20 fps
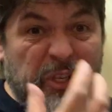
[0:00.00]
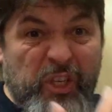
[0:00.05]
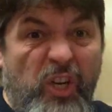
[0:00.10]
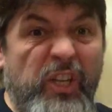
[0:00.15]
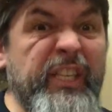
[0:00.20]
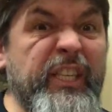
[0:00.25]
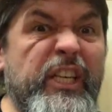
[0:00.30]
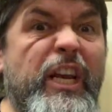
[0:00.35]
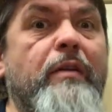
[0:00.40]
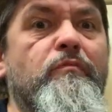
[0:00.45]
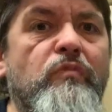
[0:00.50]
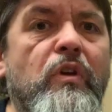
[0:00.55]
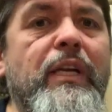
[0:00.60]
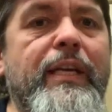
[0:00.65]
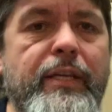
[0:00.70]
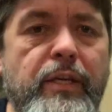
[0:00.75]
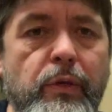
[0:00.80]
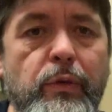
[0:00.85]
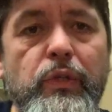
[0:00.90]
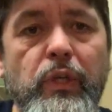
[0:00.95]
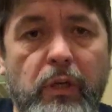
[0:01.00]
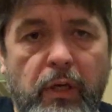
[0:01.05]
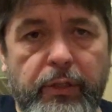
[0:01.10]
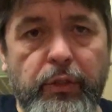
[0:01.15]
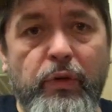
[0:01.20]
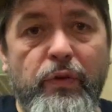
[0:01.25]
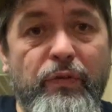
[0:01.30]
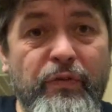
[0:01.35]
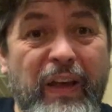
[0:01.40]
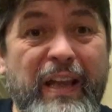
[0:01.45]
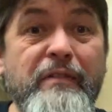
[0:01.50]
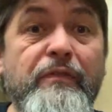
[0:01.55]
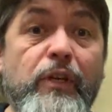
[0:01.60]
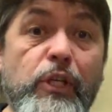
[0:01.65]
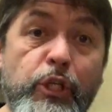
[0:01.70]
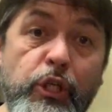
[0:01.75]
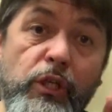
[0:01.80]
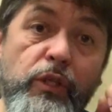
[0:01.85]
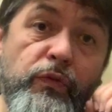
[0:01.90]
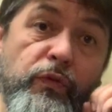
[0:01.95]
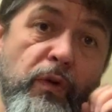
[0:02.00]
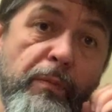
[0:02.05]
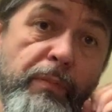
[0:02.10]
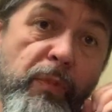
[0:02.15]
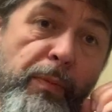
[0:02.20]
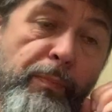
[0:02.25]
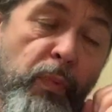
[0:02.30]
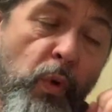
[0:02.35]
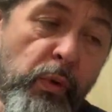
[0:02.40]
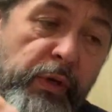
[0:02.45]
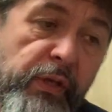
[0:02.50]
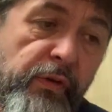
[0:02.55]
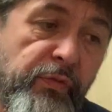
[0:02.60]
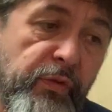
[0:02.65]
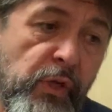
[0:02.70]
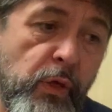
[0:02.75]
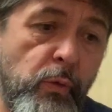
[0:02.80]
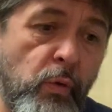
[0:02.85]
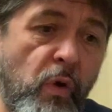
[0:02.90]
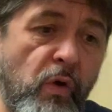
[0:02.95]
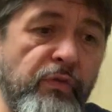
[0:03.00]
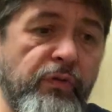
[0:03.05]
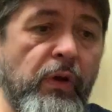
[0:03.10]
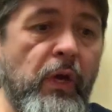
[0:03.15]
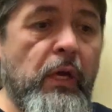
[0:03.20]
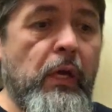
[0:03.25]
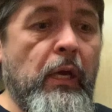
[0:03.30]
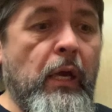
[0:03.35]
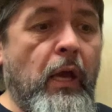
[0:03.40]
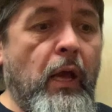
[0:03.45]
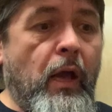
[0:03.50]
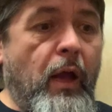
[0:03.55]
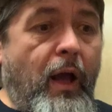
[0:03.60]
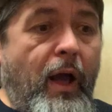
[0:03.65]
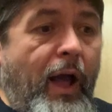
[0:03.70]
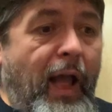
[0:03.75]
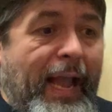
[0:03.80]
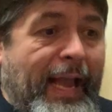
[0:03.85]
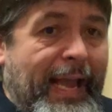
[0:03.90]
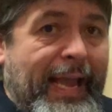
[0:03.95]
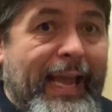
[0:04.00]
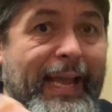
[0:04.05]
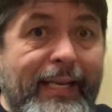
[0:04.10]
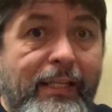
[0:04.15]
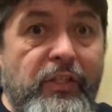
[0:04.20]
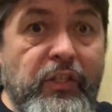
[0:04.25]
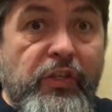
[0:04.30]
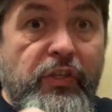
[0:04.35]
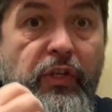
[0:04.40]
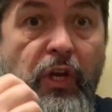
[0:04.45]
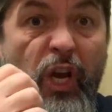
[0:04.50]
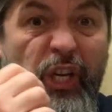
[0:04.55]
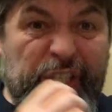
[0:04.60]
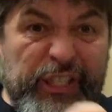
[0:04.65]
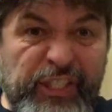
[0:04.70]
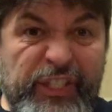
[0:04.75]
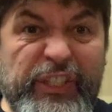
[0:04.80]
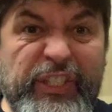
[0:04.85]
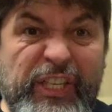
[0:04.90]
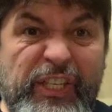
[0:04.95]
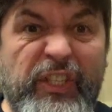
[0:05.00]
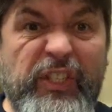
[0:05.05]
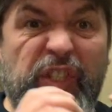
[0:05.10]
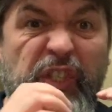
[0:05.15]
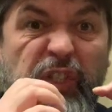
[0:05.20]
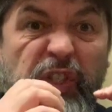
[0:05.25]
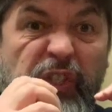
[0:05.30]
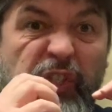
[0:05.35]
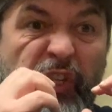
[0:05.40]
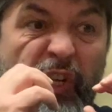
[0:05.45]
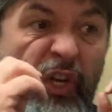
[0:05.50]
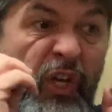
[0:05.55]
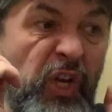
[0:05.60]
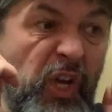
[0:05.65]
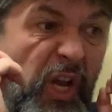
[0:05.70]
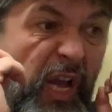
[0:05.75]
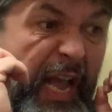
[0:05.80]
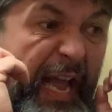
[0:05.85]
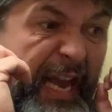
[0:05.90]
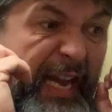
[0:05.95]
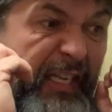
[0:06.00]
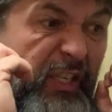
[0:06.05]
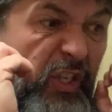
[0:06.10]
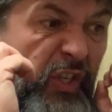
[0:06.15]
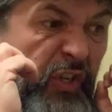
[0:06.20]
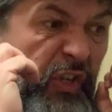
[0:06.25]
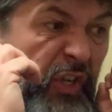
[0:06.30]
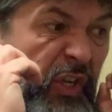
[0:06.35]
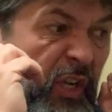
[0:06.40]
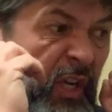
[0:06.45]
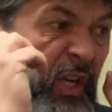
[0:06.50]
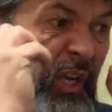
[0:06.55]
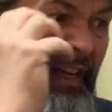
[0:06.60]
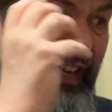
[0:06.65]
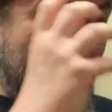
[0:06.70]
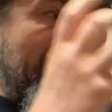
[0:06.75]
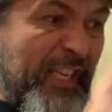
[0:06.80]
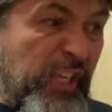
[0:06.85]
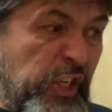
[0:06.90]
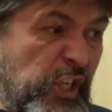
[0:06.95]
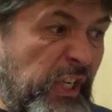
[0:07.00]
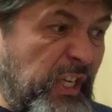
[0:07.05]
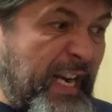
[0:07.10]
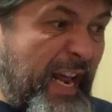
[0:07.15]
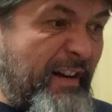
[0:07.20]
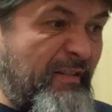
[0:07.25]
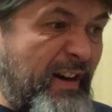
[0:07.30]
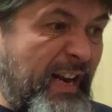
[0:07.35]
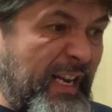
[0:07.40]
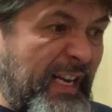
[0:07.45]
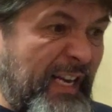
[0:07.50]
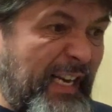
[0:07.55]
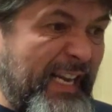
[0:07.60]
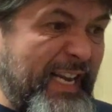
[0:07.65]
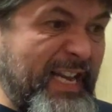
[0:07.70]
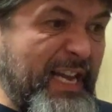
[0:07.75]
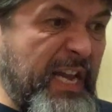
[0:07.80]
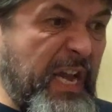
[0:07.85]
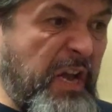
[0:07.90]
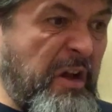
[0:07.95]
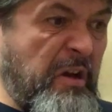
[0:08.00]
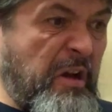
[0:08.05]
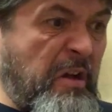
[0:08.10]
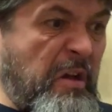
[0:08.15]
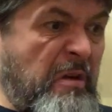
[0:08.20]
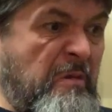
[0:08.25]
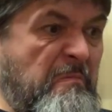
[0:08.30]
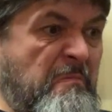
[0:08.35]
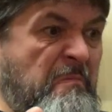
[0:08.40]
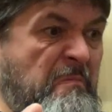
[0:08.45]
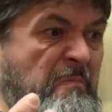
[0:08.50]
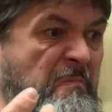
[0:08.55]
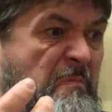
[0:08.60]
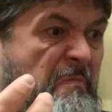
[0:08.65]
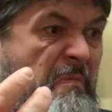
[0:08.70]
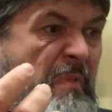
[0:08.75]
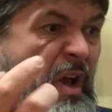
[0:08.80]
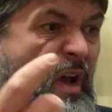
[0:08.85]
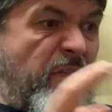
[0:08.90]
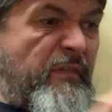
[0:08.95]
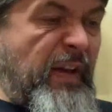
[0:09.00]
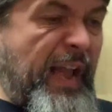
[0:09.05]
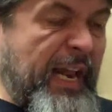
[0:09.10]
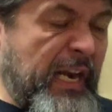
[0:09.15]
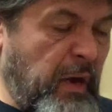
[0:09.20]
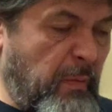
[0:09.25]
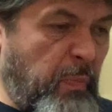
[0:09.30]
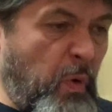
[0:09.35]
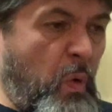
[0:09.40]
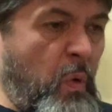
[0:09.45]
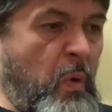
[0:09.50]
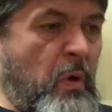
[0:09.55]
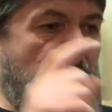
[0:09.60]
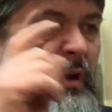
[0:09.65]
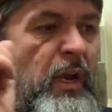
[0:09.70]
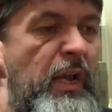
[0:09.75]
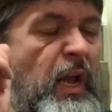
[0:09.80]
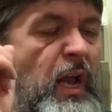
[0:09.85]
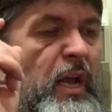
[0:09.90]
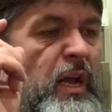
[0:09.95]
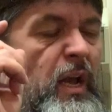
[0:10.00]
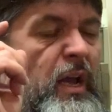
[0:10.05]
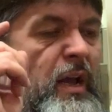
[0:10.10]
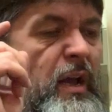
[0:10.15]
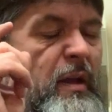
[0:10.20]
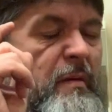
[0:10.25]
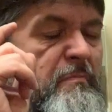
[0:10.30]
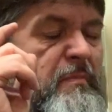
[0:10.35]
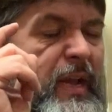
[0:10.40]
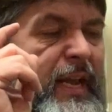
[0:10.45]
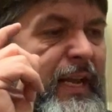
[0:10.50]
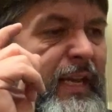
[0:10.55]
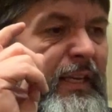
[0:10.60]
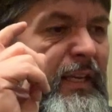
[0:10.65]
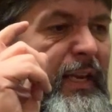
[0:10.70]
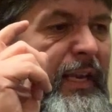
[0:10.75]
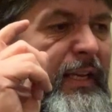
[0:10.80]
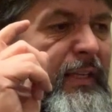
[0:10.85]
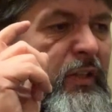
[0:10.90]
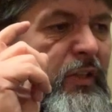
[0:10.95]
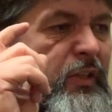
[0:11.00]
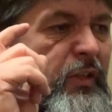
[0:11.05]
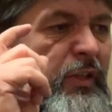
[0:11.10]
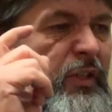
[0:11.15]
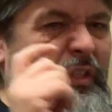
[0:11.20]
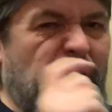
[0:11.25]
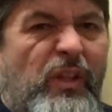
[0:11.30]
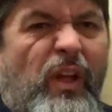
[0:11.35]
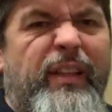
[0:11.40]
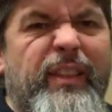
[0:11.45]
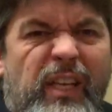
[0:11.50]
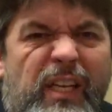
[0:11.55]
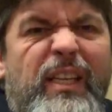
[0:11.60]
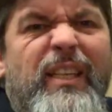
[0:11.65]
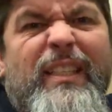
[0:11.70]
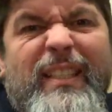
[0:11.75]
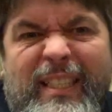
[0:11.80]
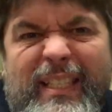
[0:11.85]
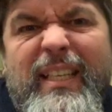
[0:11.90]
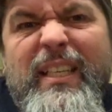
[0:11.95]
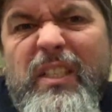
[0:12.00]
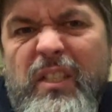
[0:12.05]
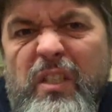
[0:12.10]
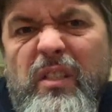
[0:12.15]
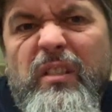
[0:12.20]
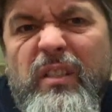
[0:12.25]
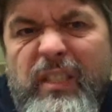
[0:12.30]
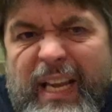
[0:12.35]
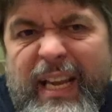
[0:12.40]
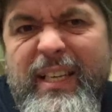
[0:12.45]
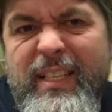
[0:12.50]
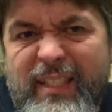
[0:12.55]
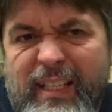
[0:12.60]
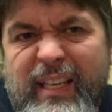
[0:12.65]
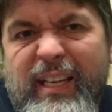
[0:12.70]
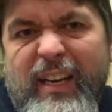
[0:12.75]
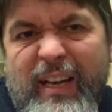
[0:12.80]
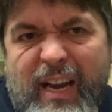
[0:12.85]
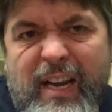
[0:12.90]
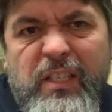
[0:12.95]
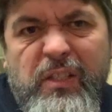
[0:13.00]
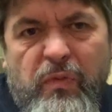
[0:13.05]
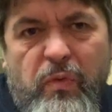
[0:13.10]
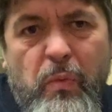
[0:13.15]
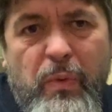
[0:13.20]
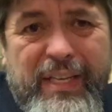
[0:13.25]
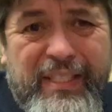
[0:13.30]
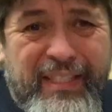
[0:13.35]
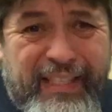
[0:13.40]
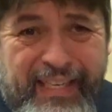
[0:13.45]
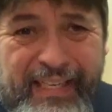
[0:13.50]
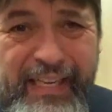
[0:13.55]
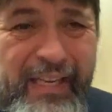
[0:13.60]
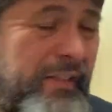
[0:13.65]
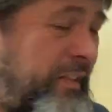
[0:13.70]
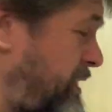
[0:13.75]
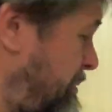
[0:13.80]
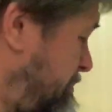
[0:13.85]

which I generally use and I do favour, just from the point of view of it's a consistent and generically available. Um, it, it's just like the consistent tasting glass for whiskey. Now, it